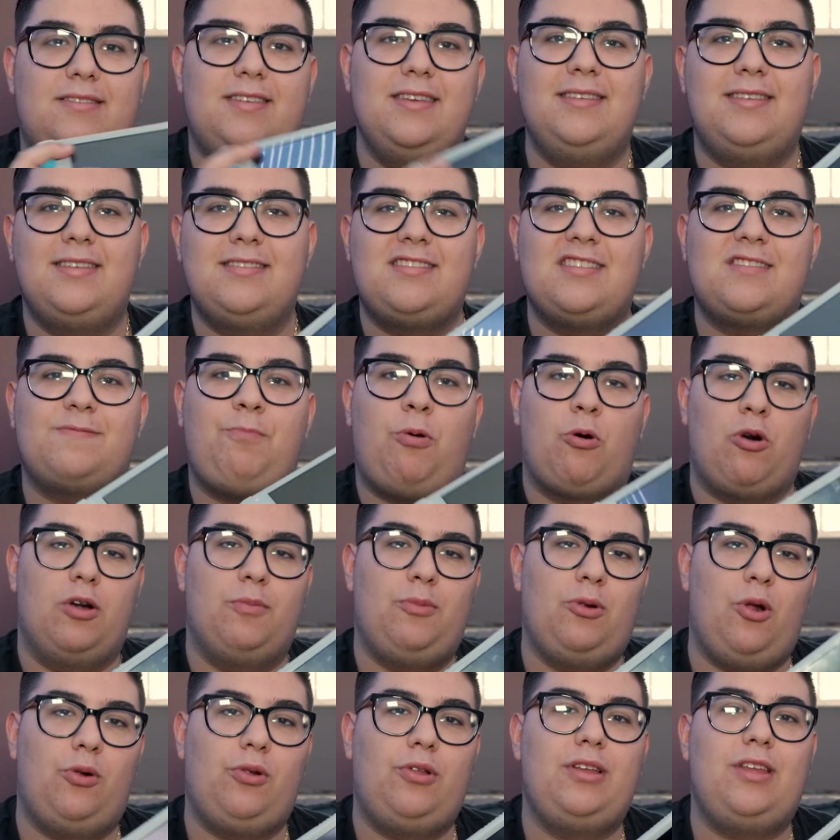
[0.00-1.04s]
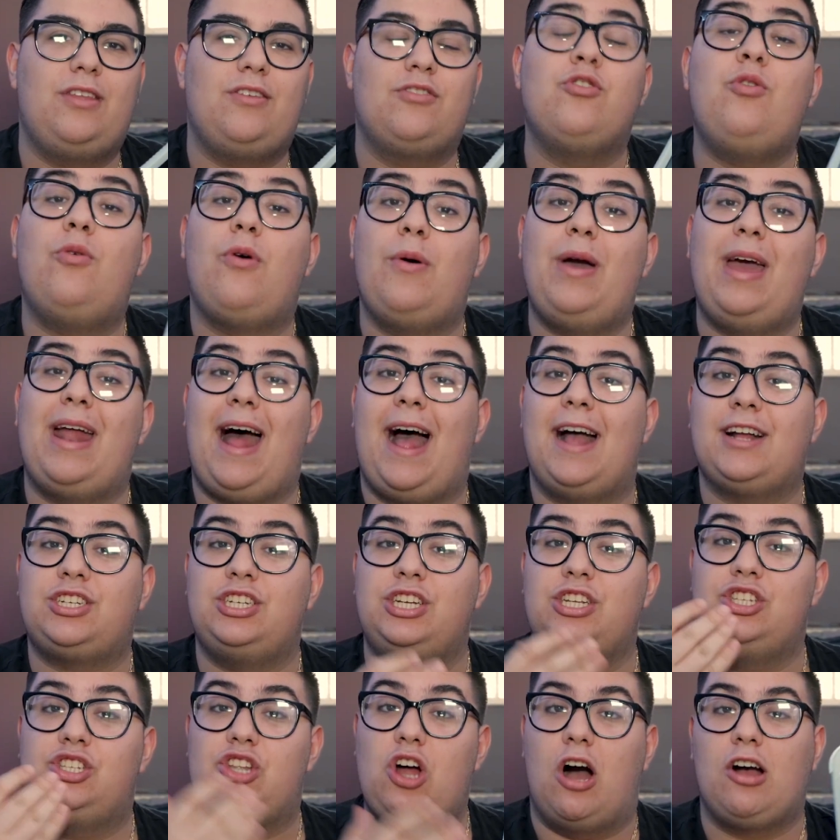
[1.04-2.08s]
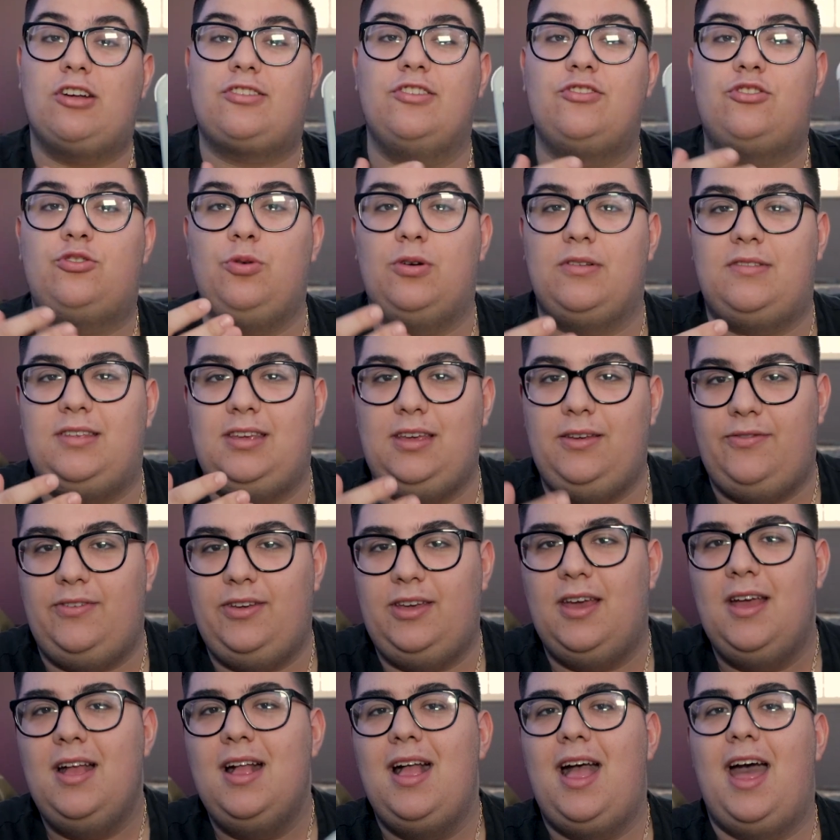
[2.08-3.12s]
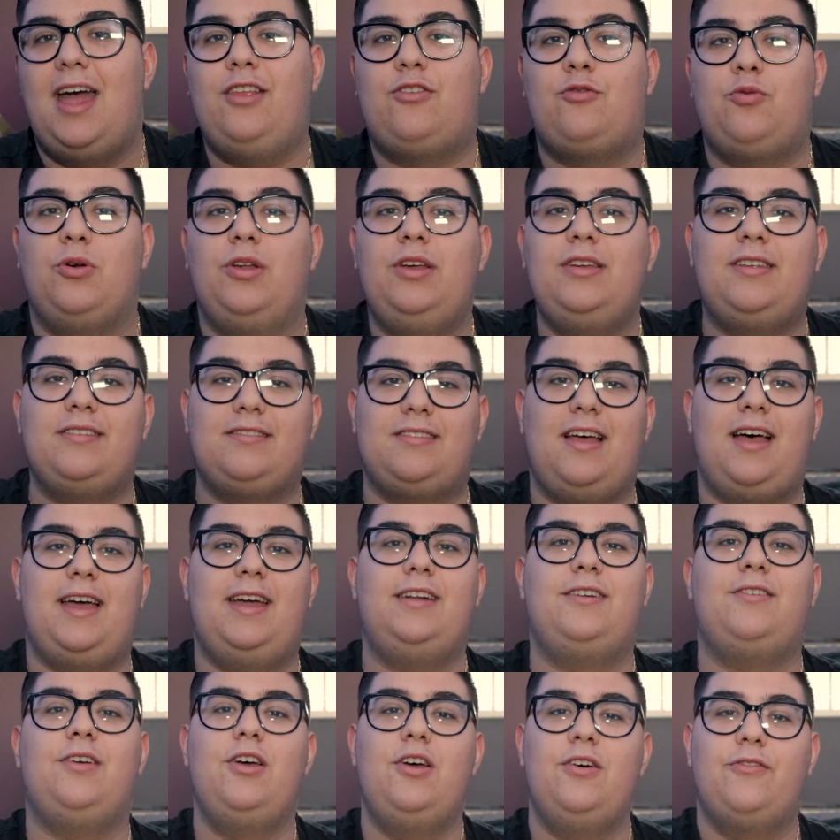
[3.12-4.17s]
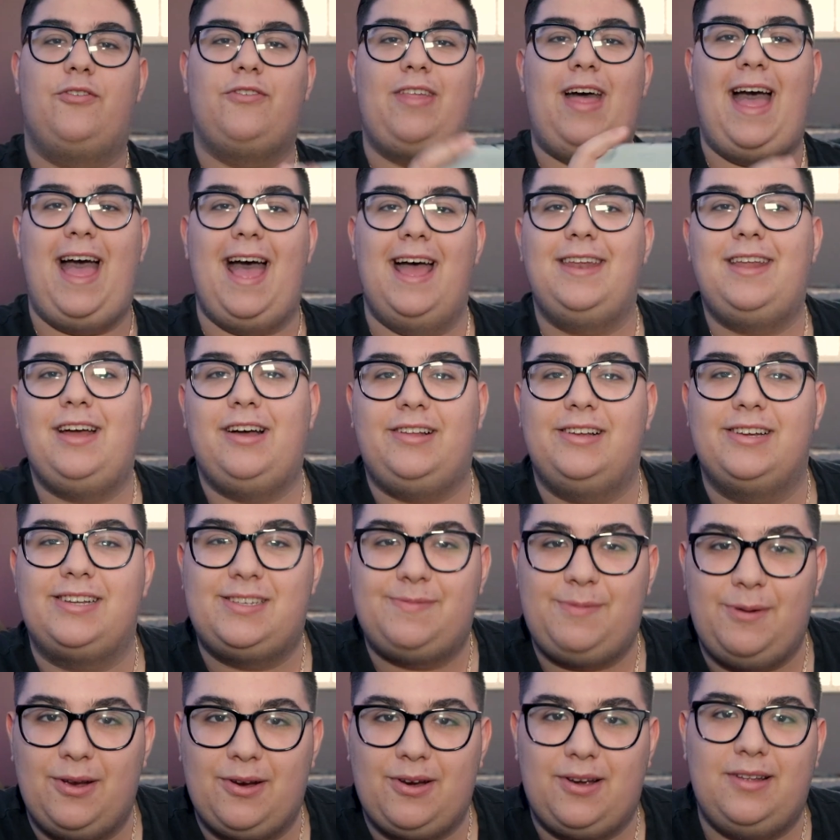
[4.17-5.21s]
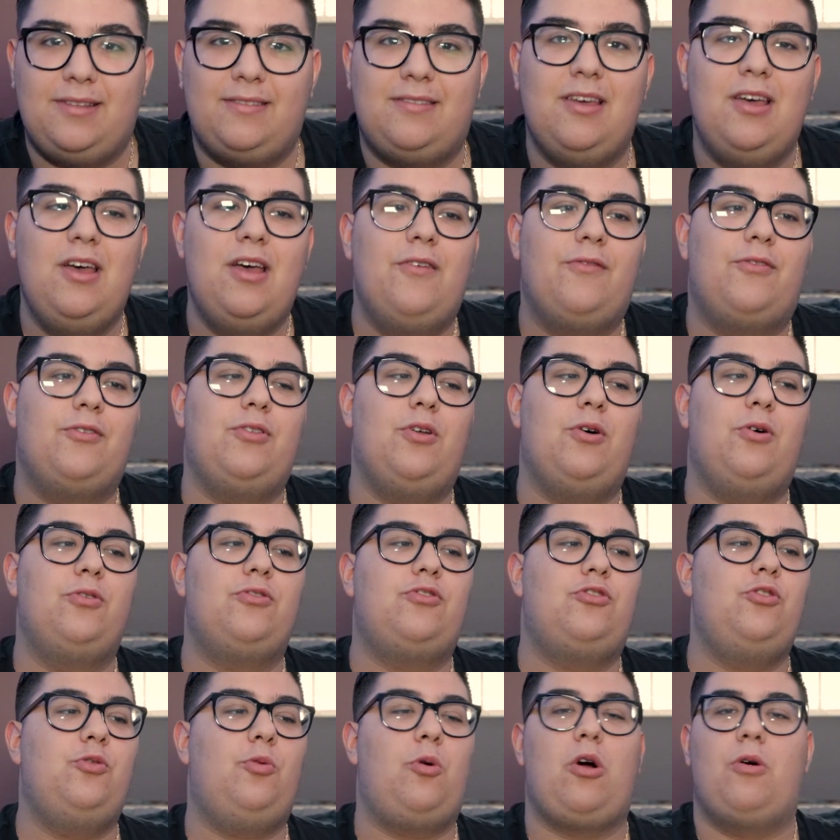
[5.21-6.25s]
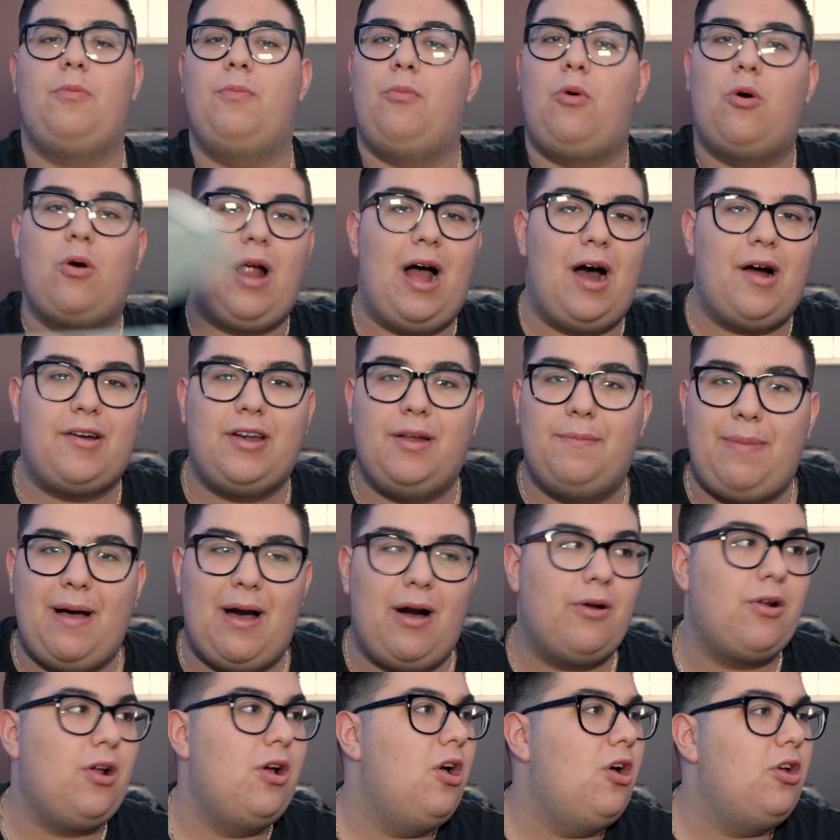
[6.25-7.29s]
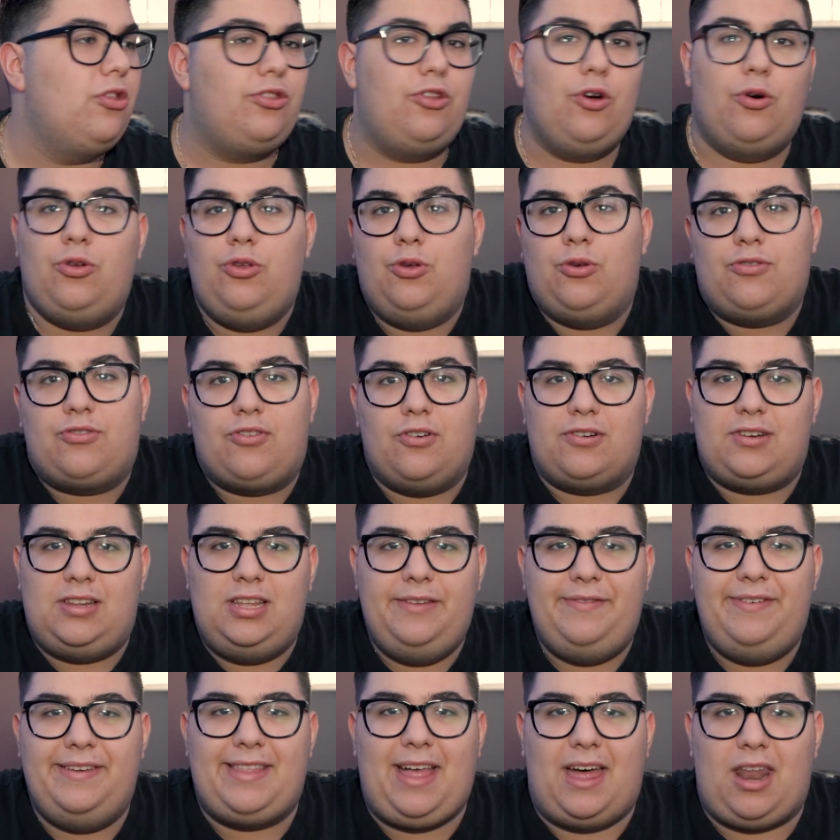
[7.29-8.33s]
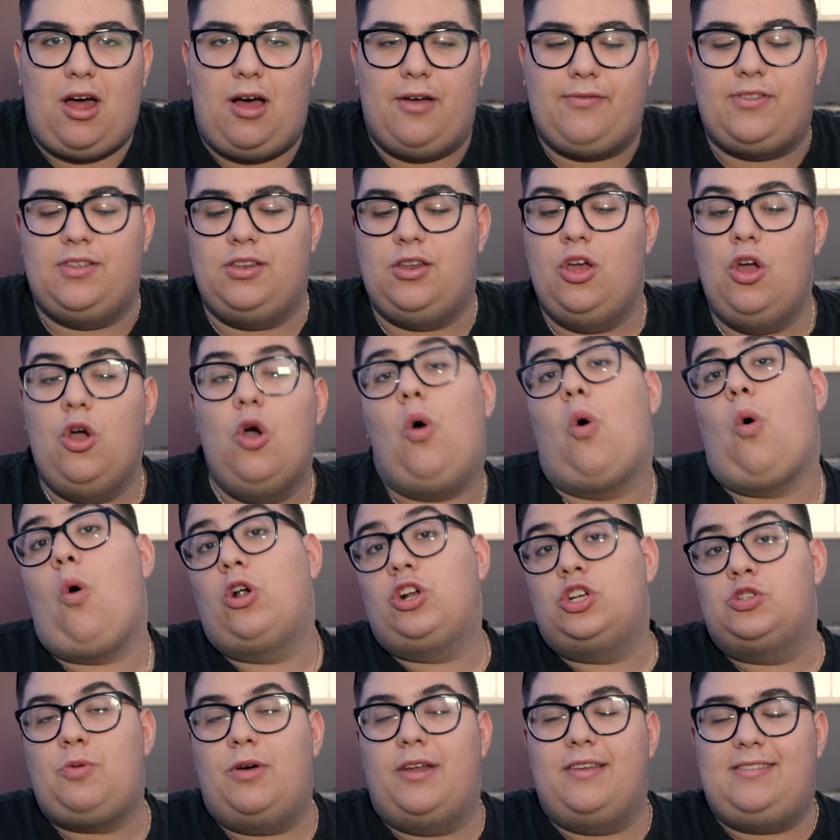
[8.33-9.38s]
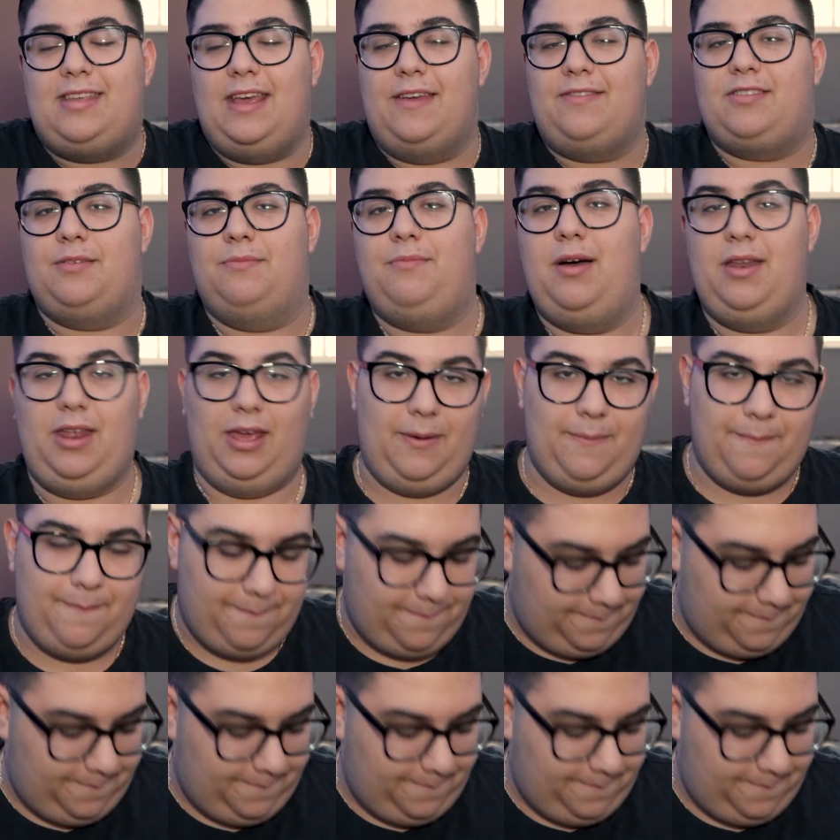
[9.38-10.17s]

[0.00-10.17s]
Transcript: Since this is portable only, there's no way to actually dock this to a TV, and it's really designed for the handheld experience for those who are more out and about, don't use their TV that often, or just want to save some money.